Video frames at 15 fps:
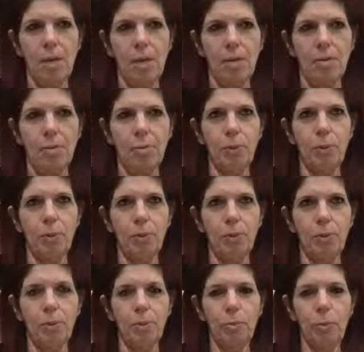This
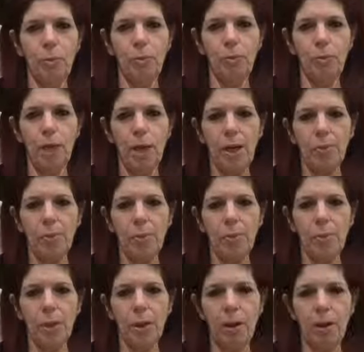beautiful, beautiful house of prayer.